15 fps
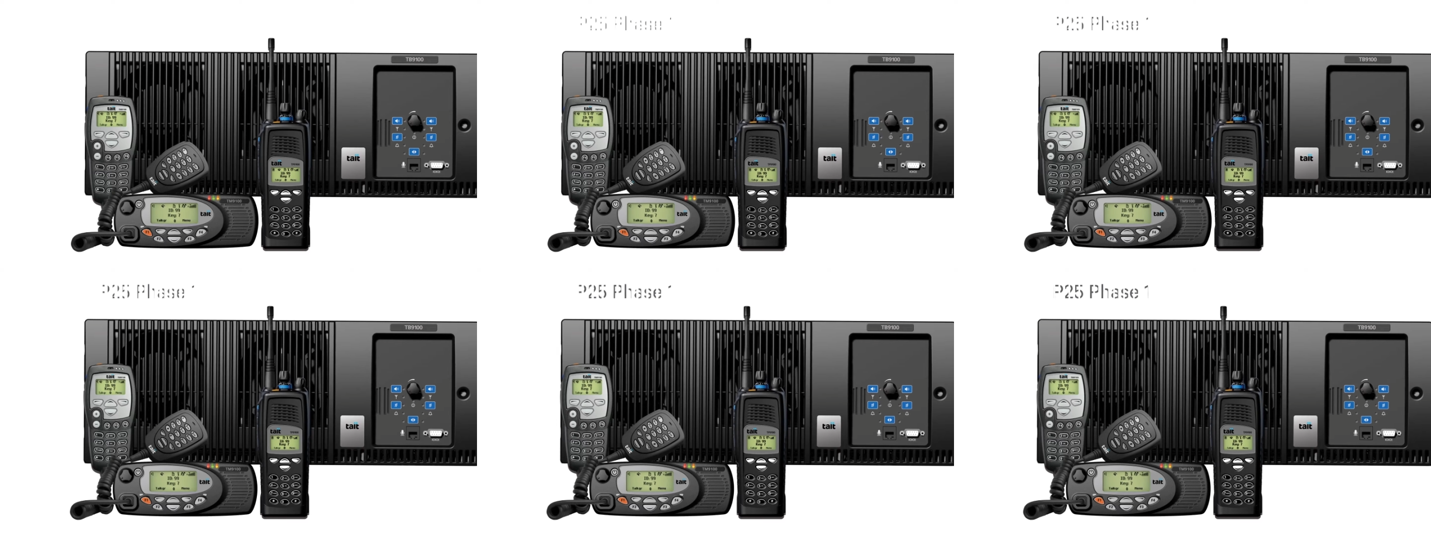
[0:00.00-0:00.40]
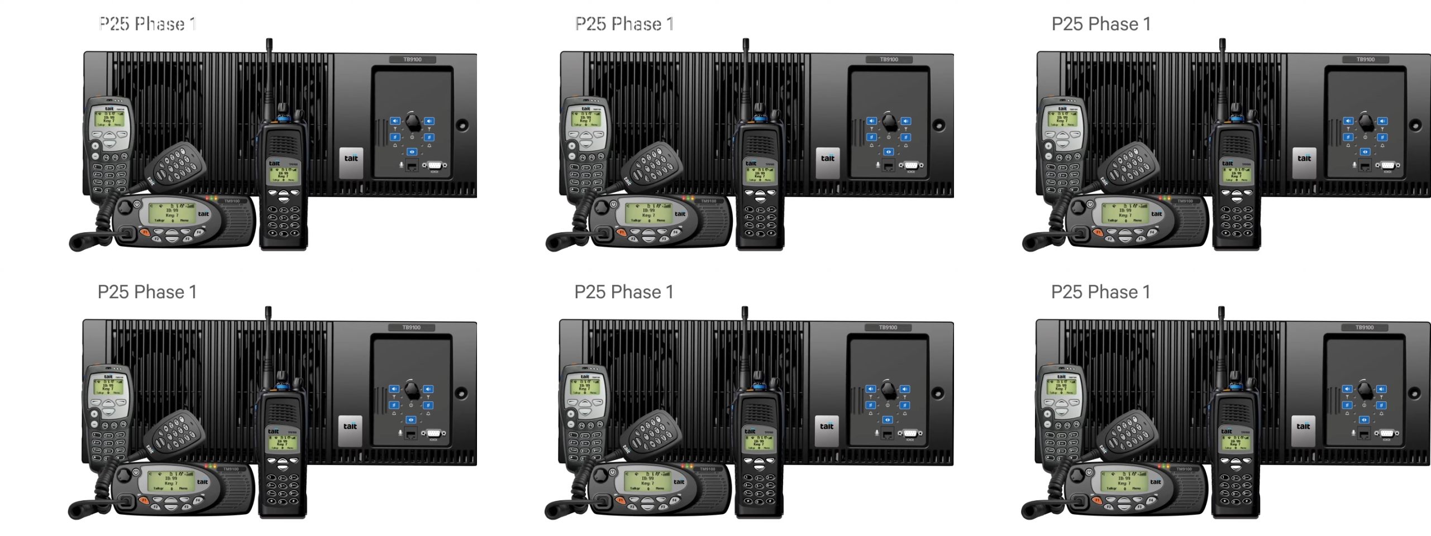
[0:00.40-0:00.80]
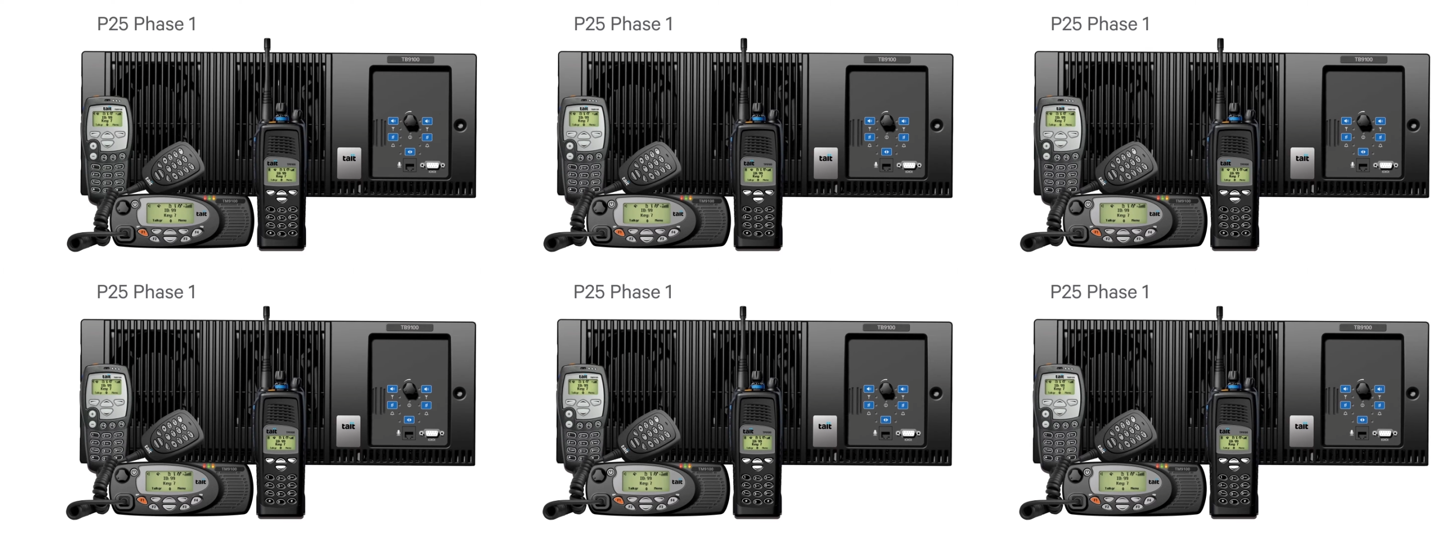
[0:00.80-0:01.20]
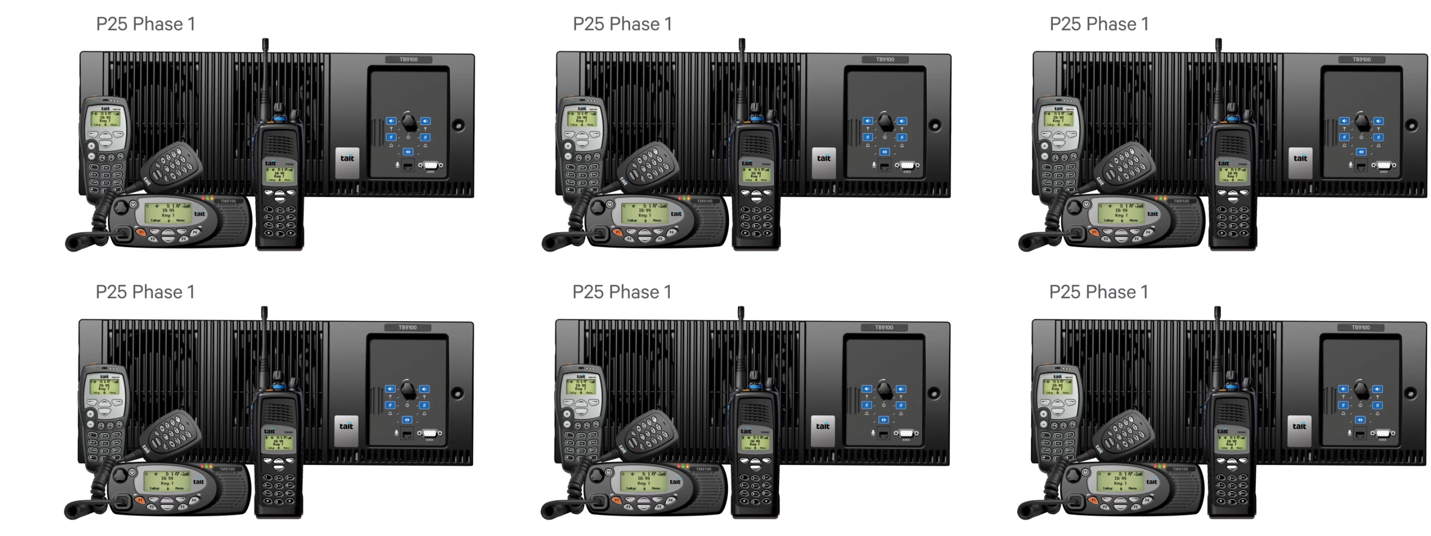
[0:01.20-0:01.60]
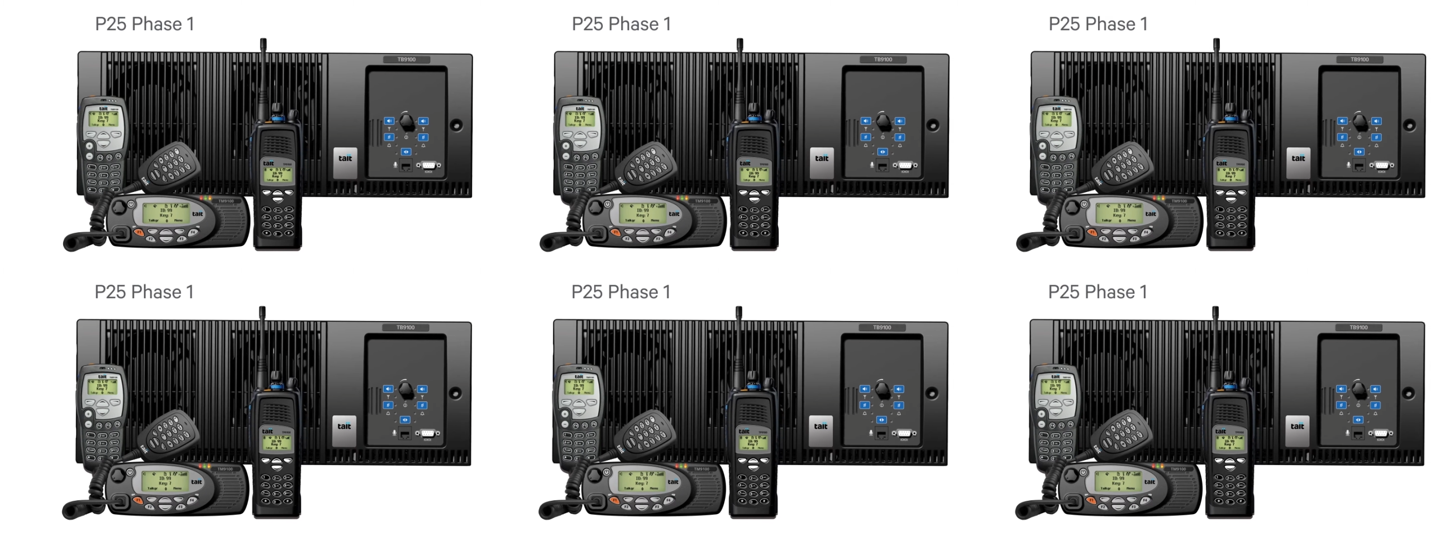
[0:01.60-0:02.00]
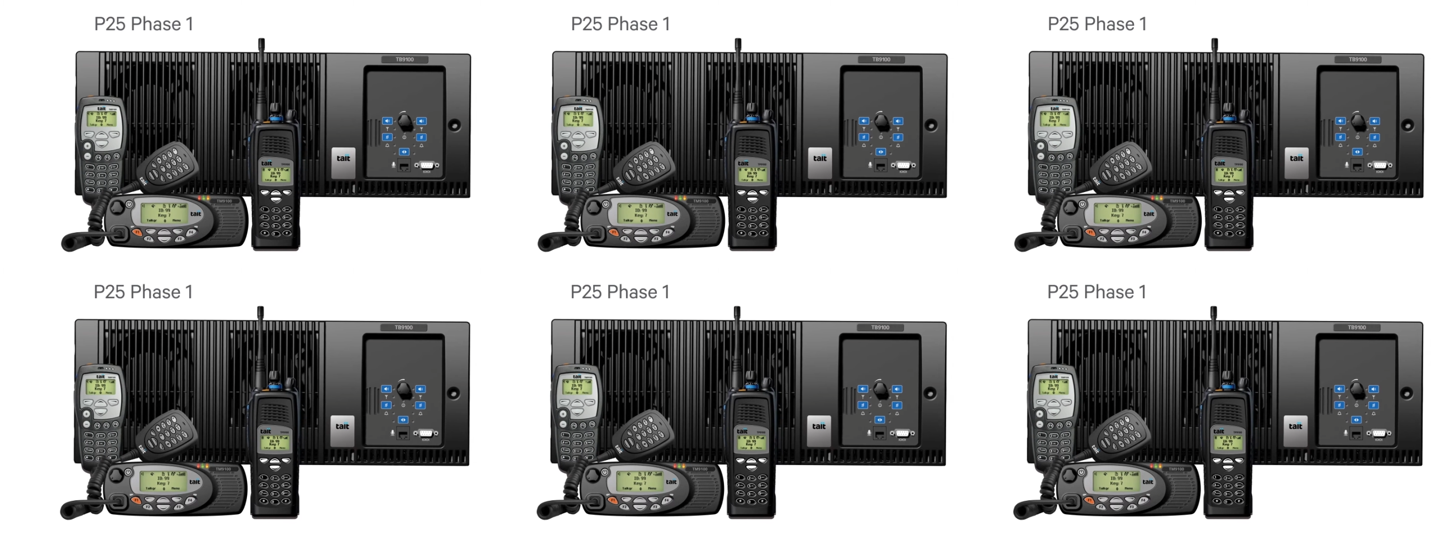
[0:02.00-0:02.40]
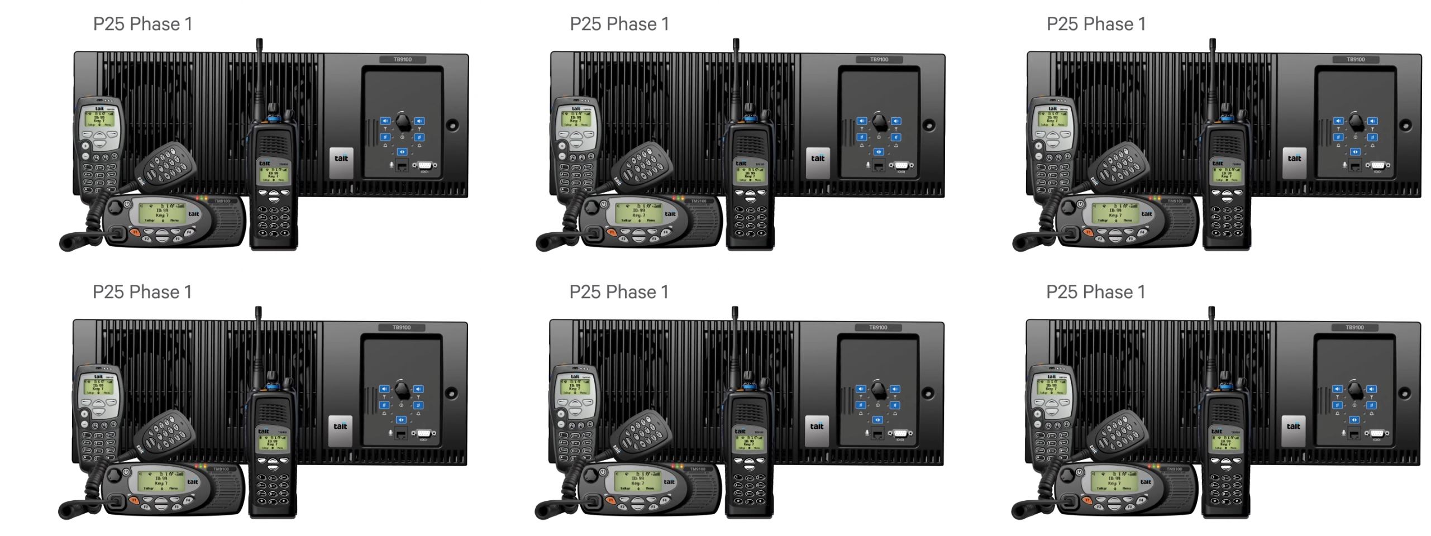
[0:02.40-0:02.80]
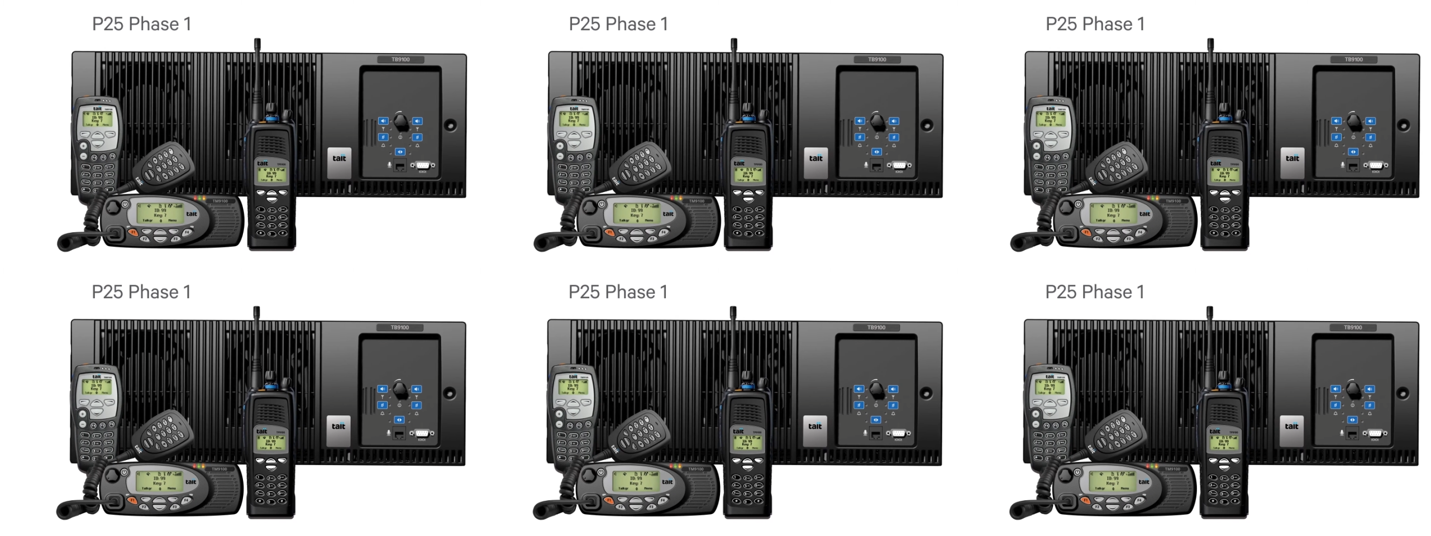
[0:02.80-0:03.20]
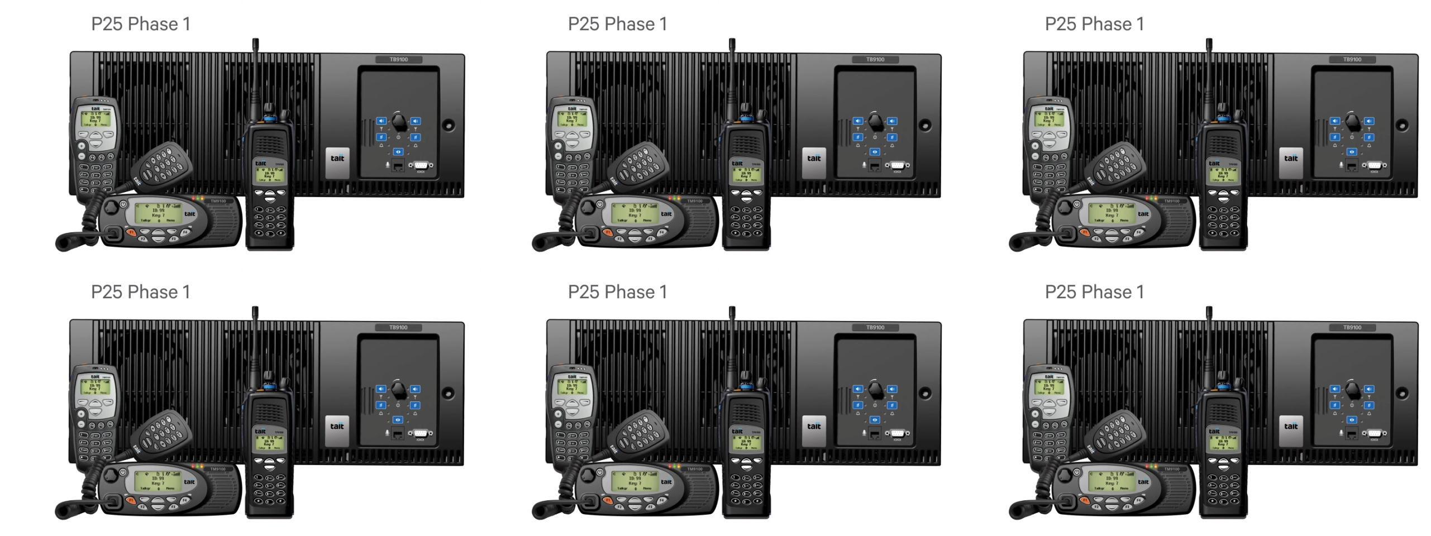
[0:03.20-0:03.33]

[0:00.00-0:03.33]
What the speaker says: [unreadable: no face in view]